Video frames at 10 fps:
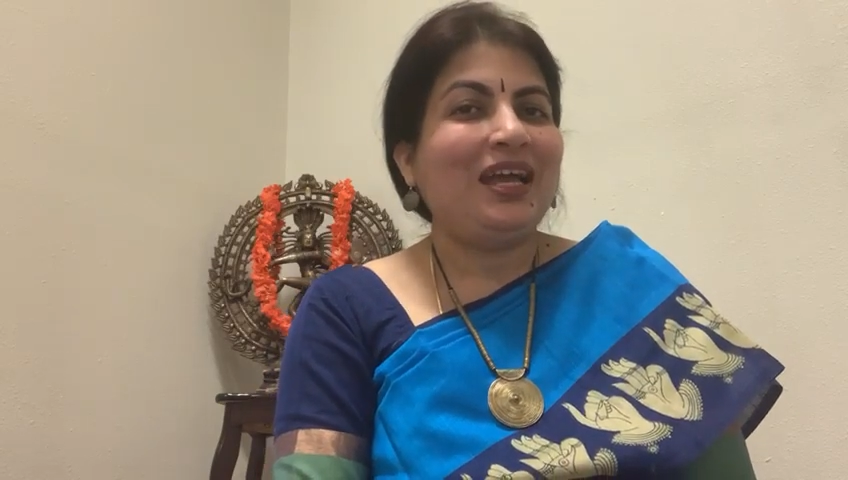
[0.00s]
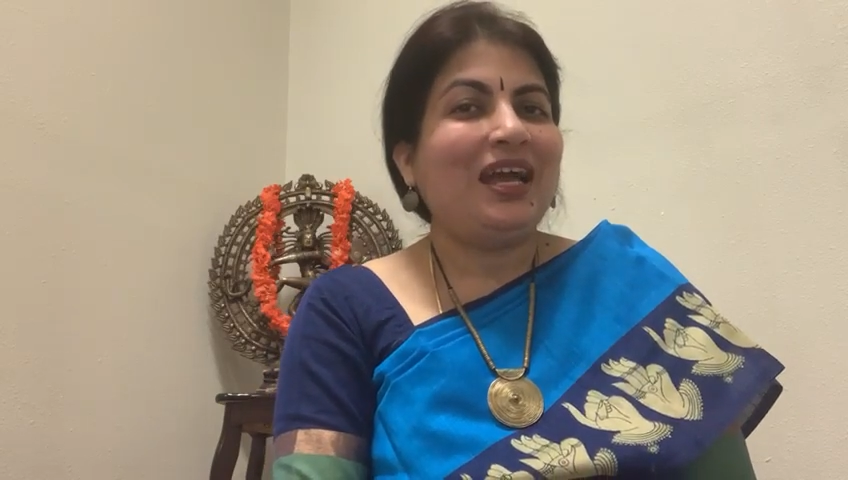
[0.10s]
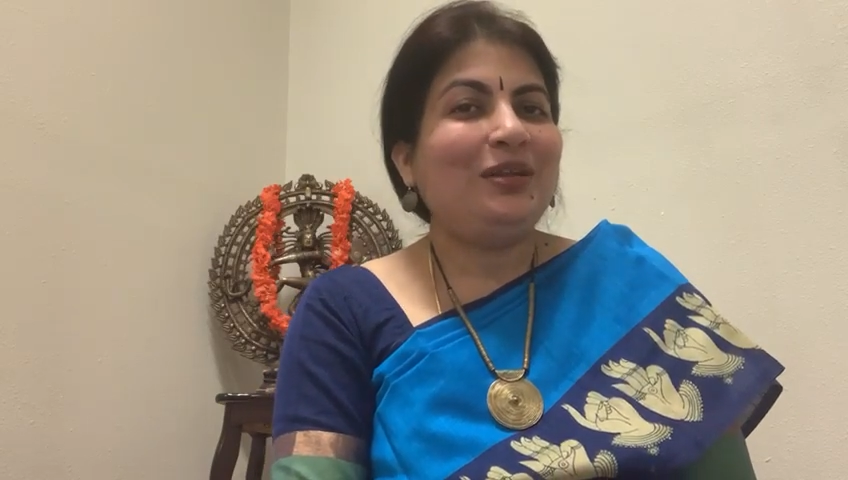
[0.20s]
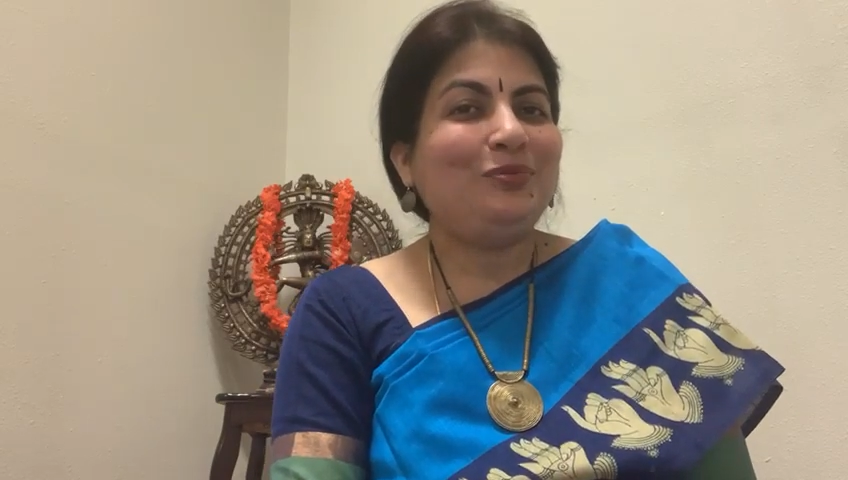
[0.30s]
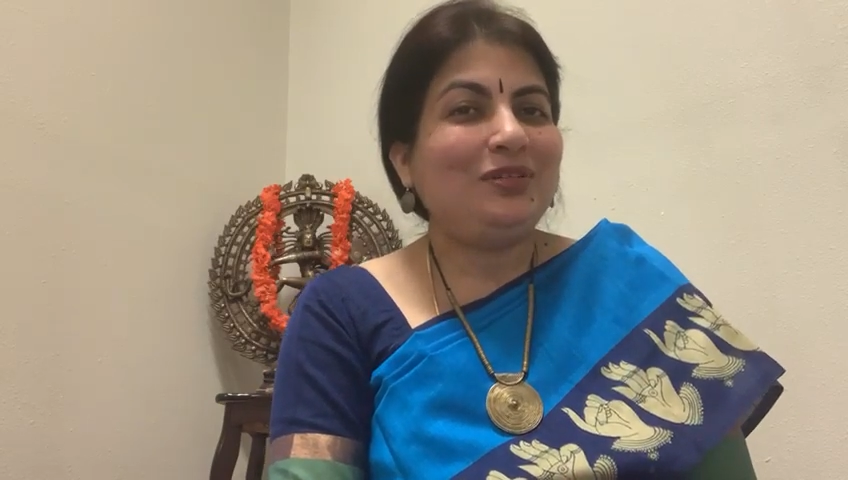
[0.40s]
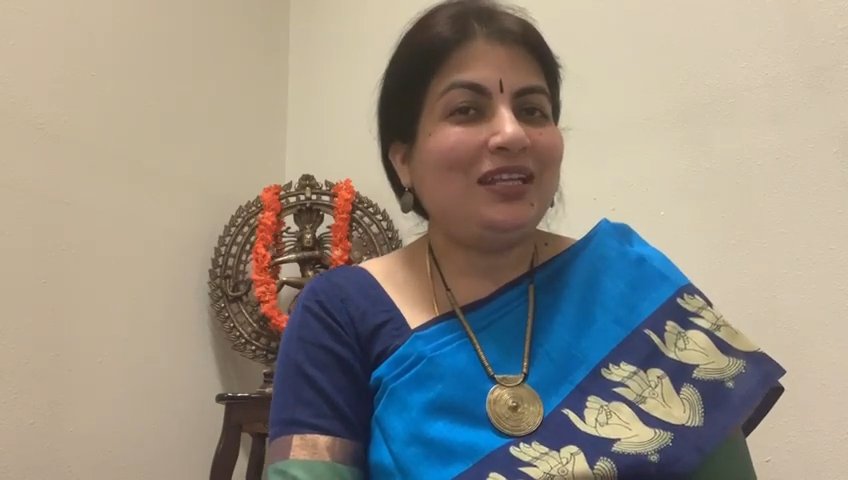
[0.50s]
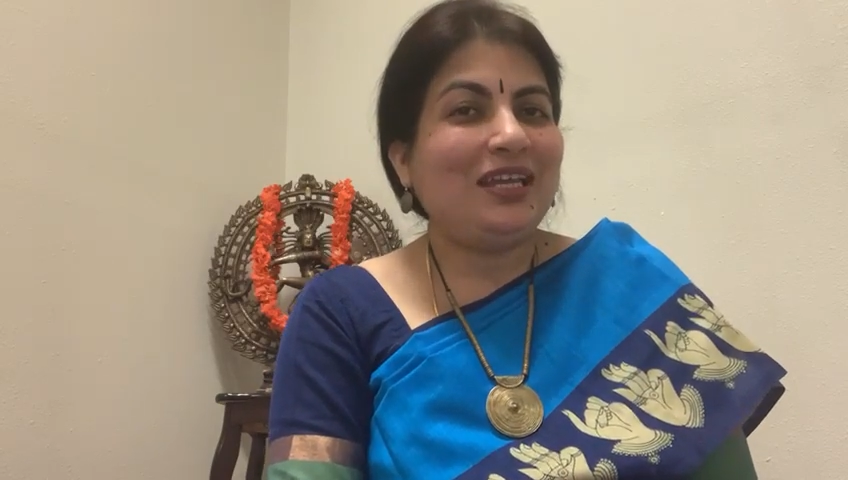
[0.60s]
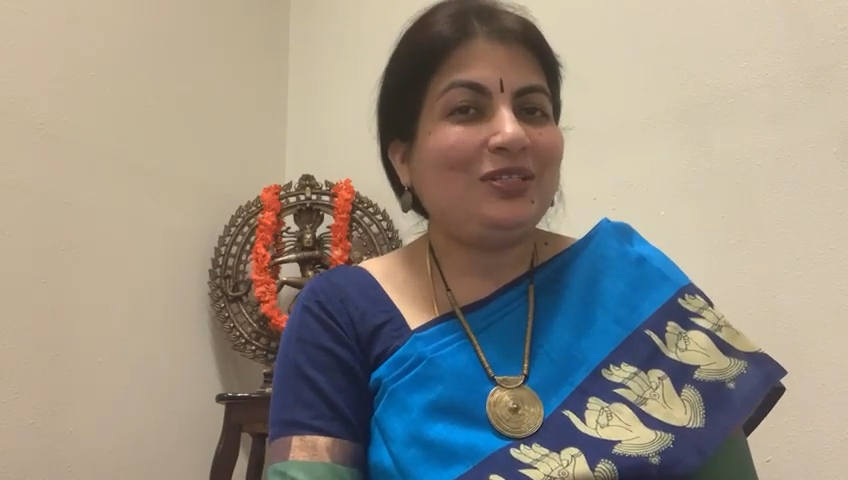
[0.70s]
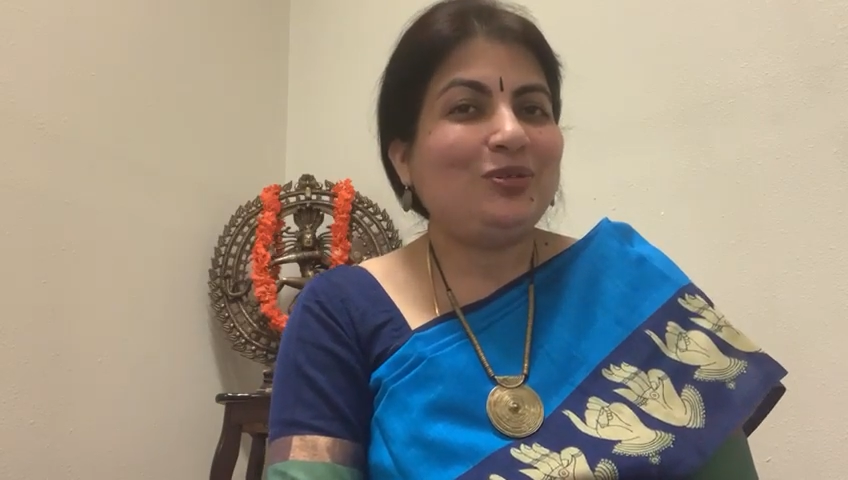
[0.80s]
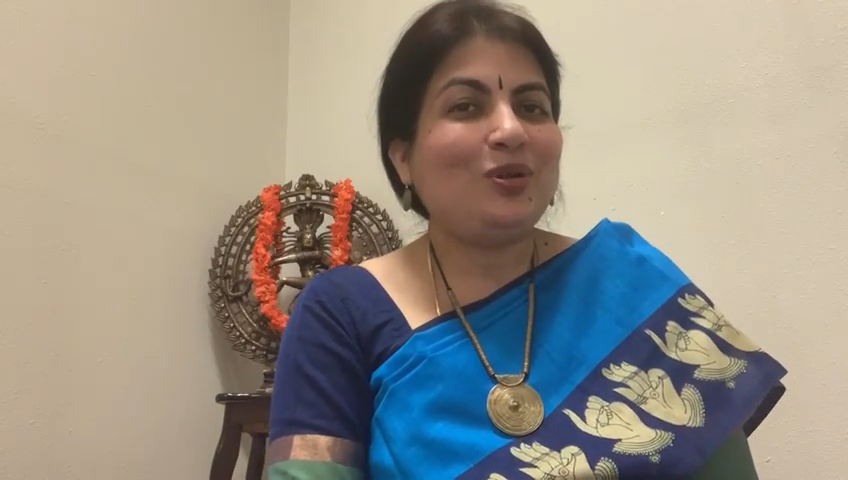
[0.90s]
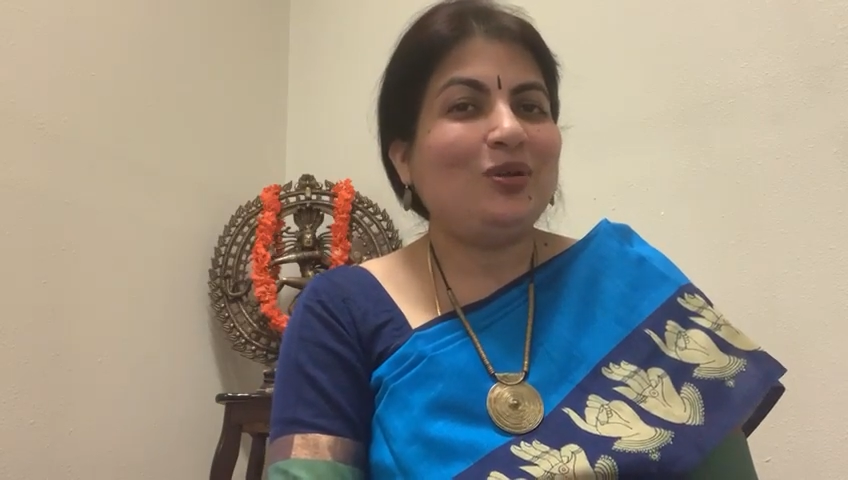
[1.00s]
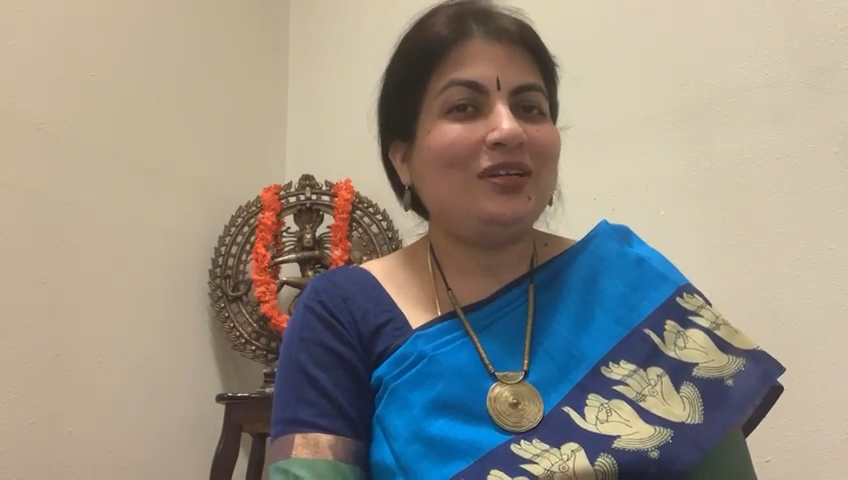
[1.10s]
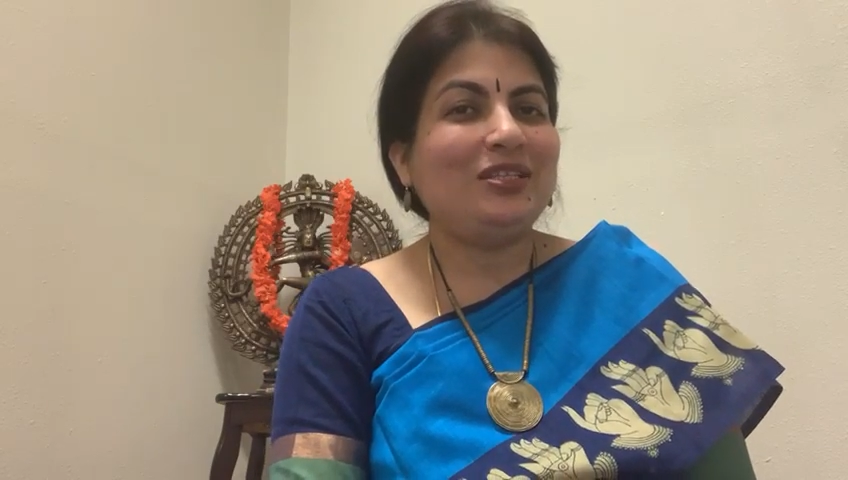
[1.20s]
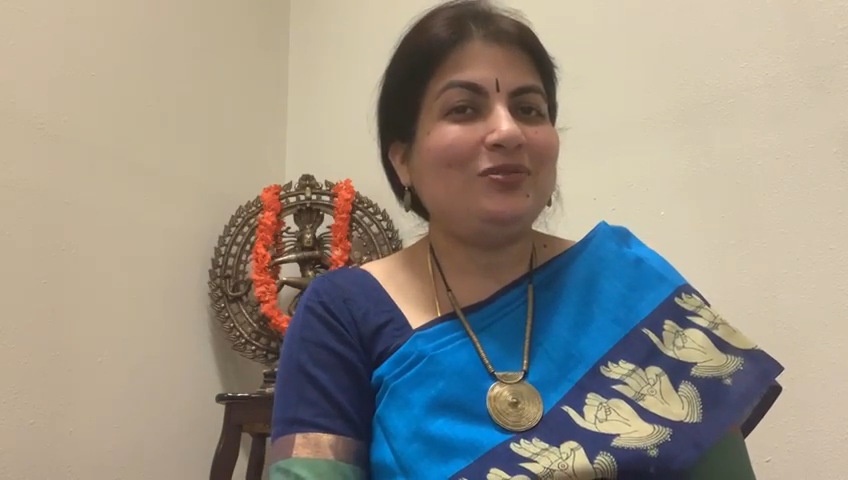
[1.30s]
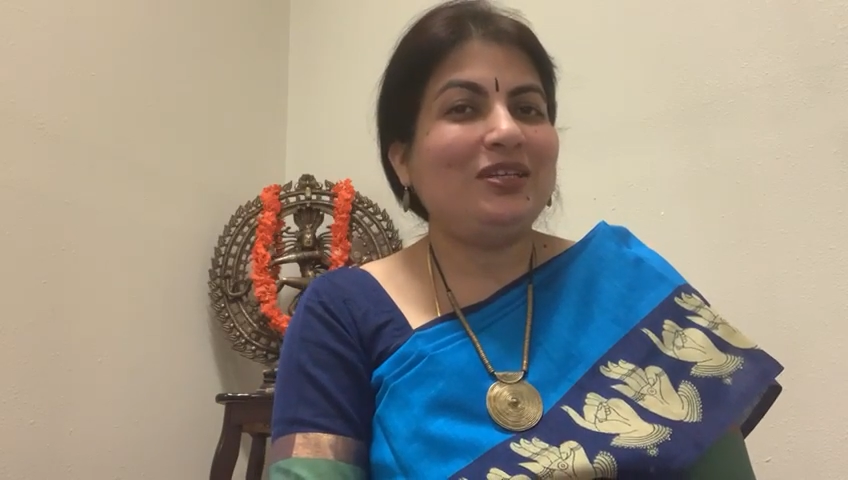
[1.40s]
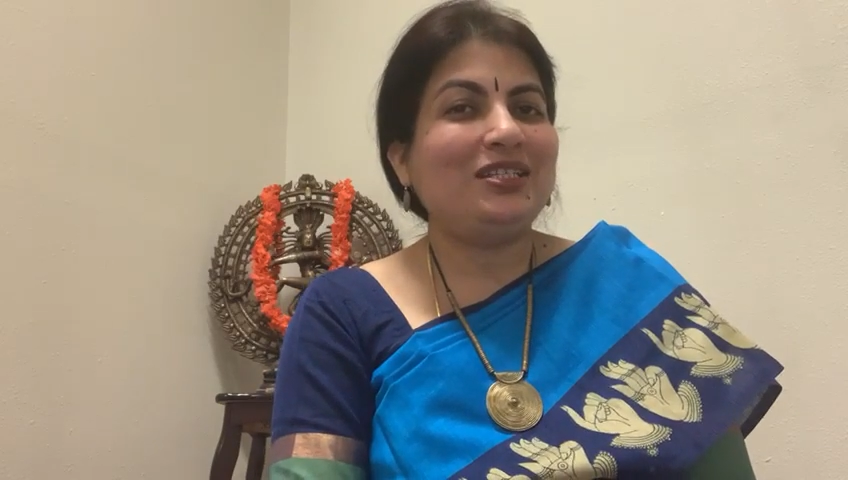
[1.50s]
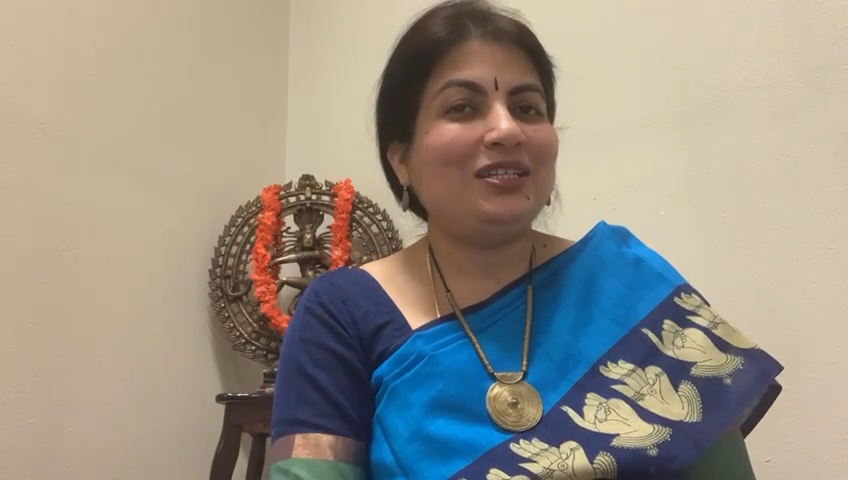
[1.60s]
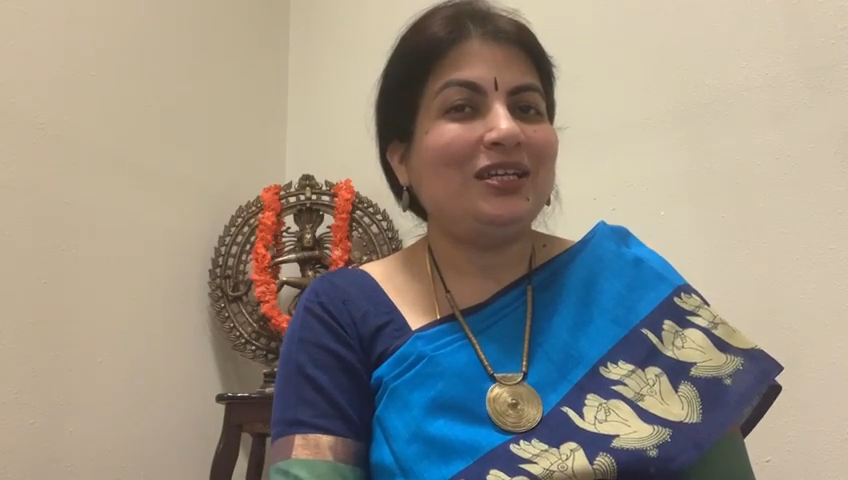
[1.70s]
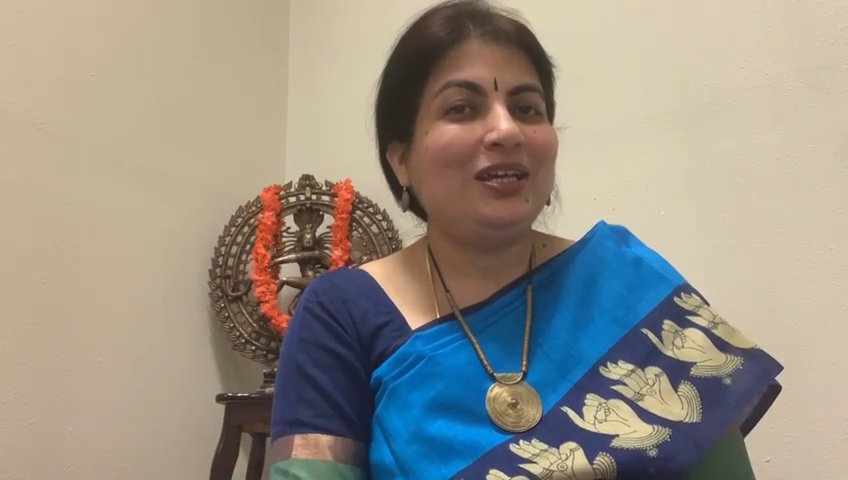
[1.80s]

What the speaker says: I would like to congratulate